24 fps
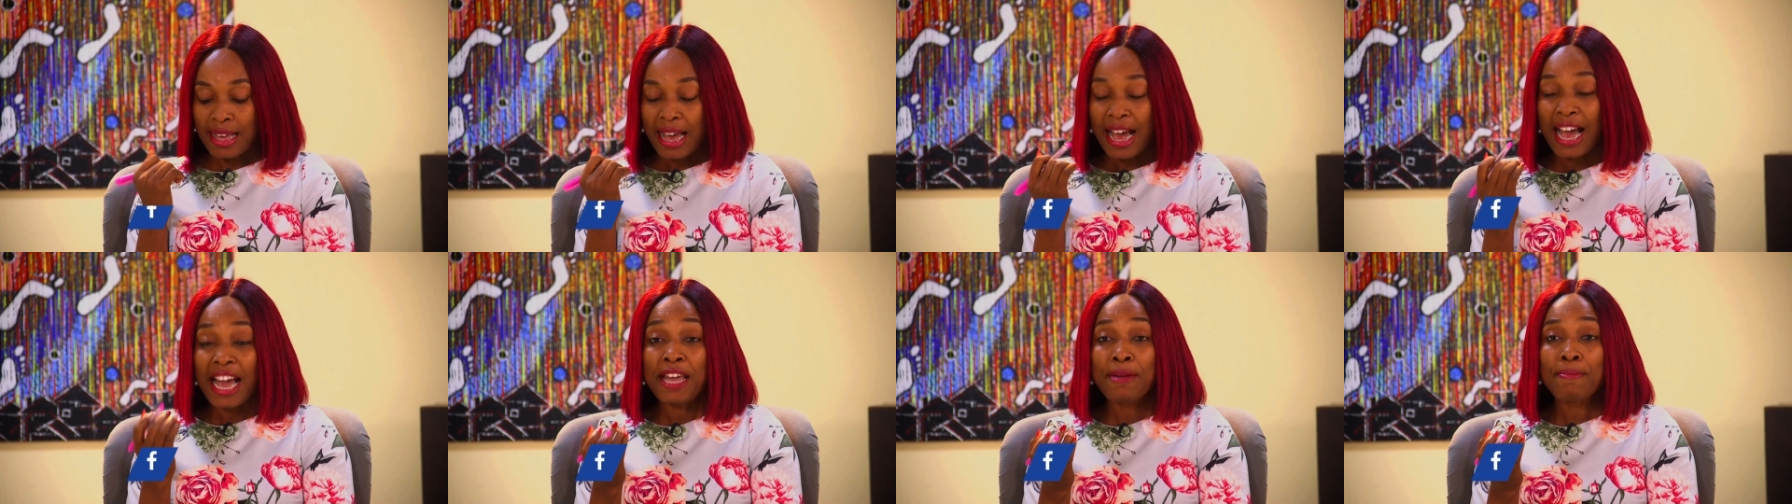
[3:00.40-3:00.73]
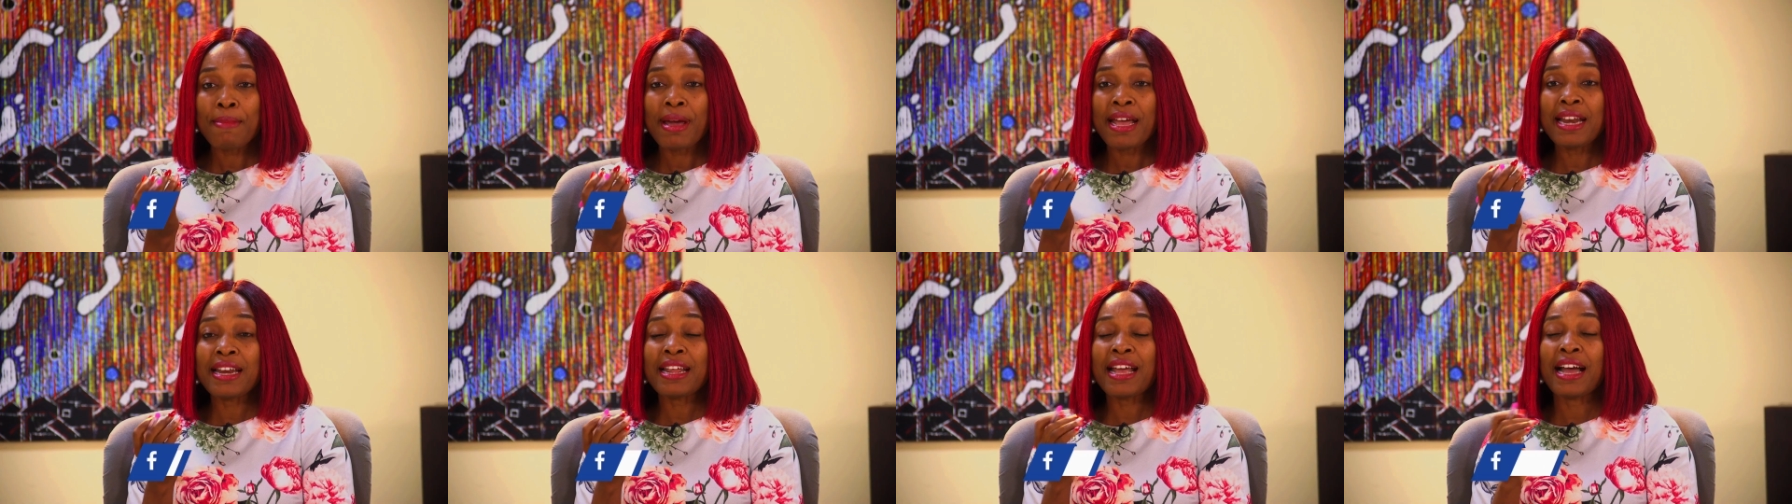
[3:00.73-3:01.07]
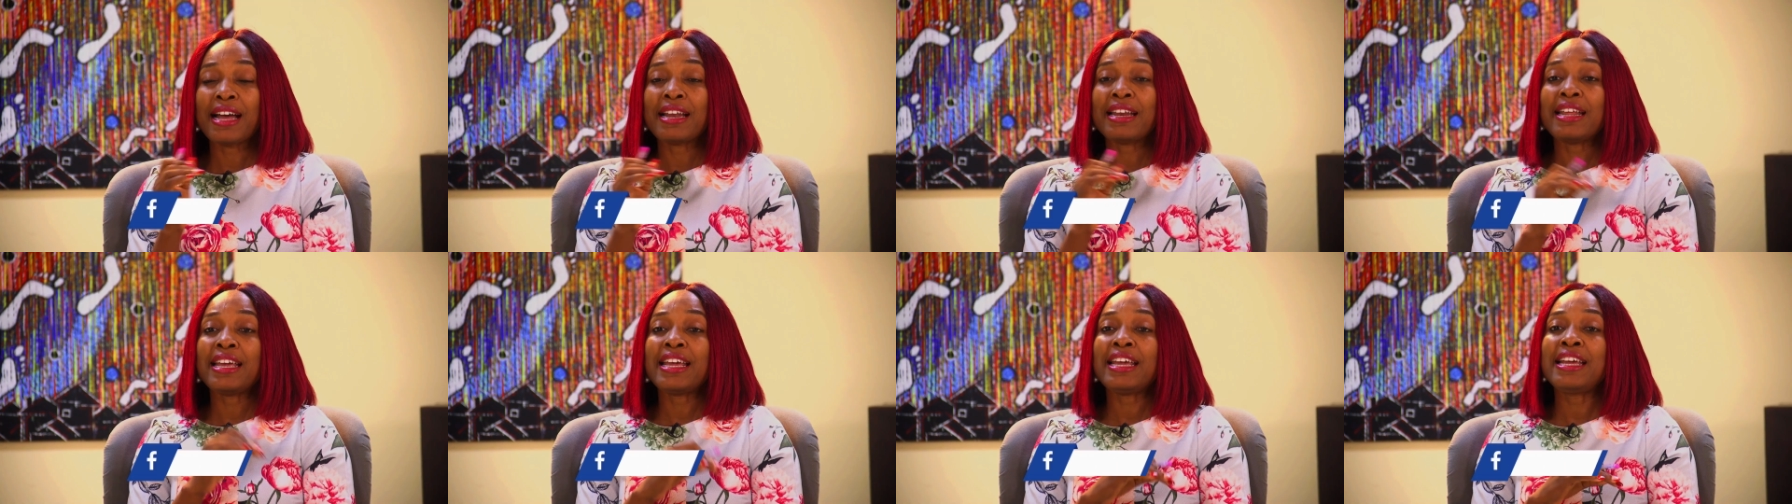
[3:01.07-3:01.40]
The hymen
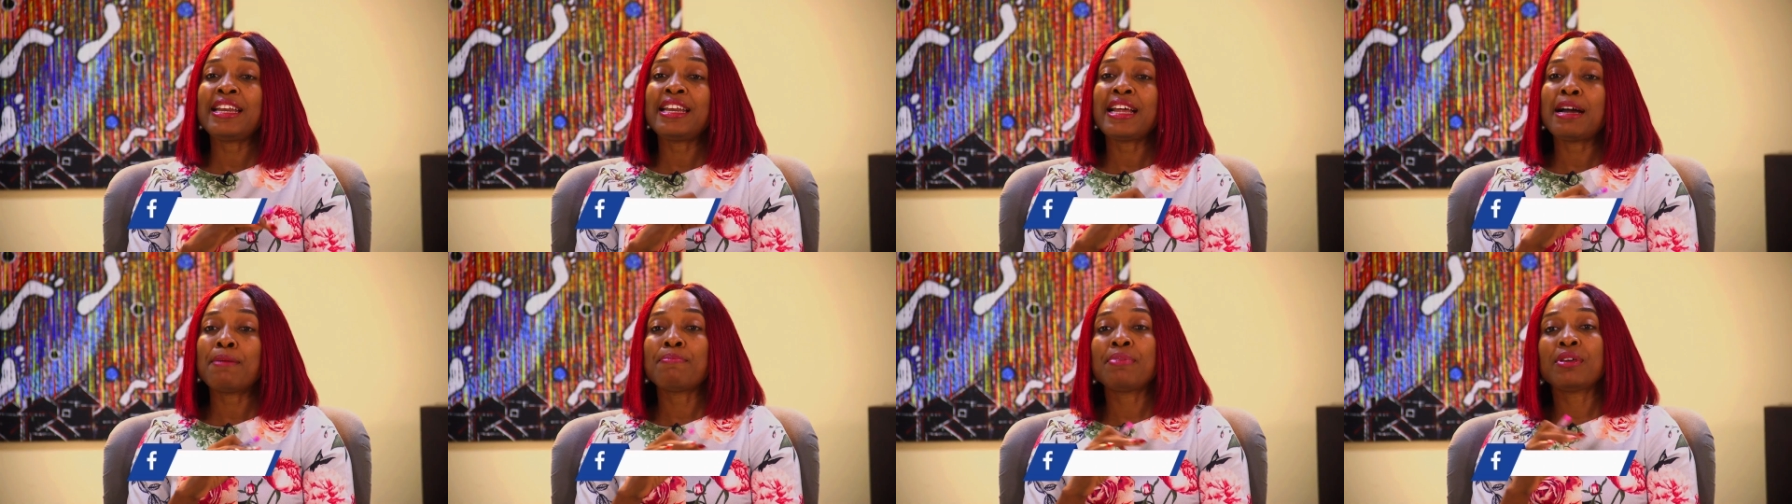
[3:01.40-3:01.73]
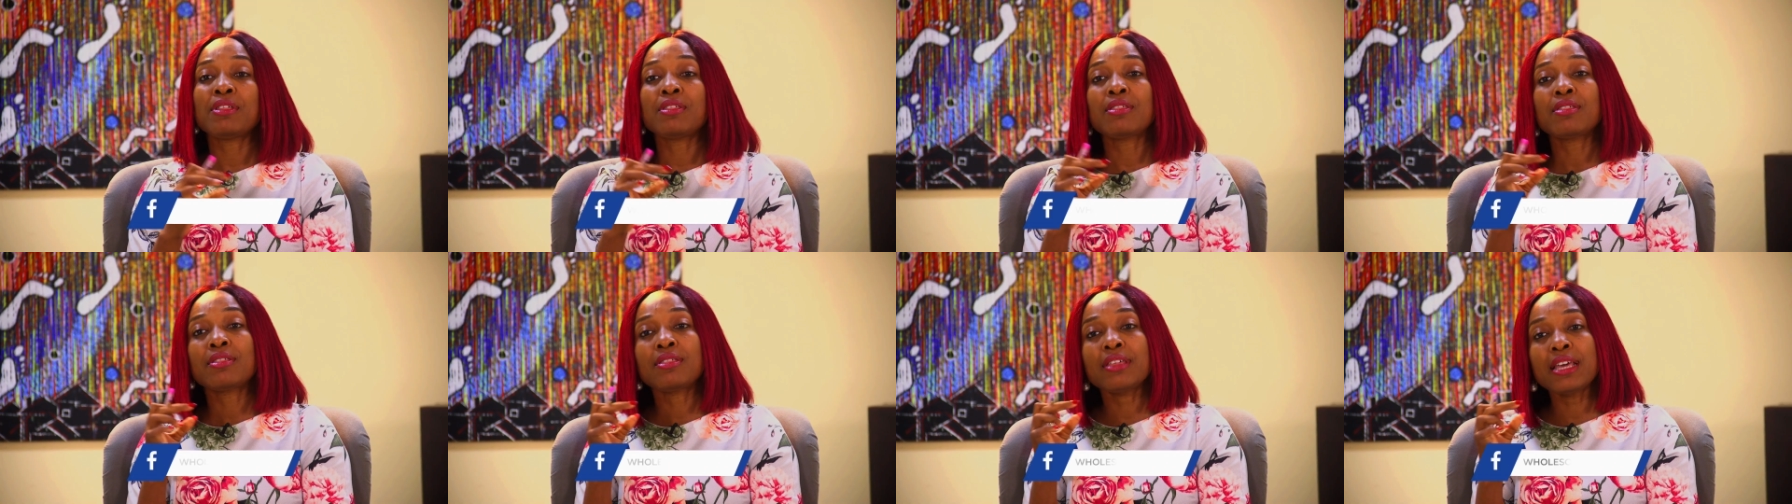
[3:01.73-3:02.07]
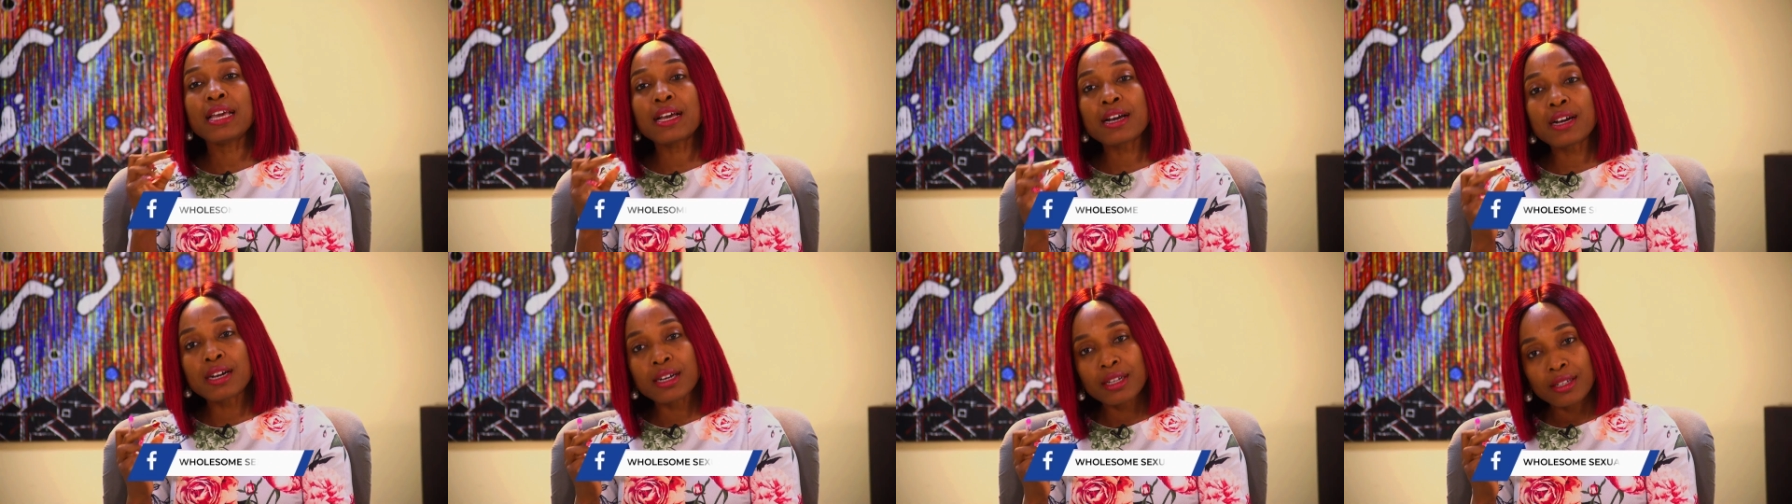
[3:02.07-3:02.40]
can either be
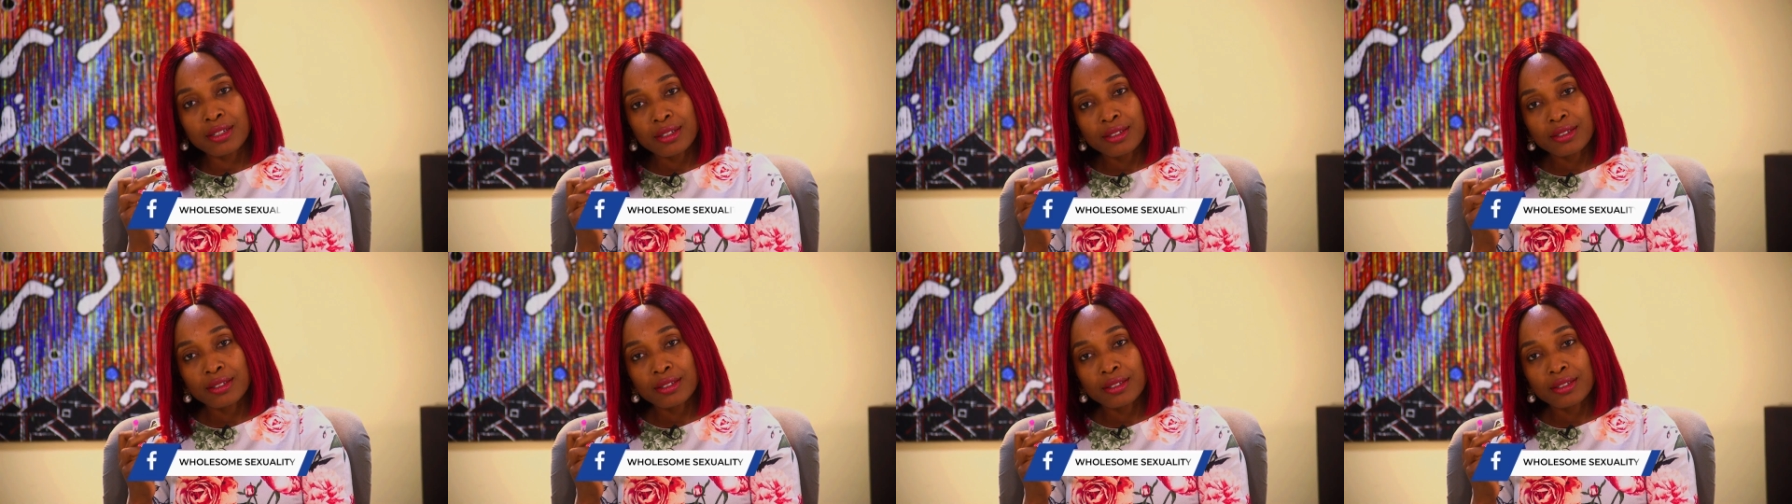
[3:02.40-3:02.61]
thick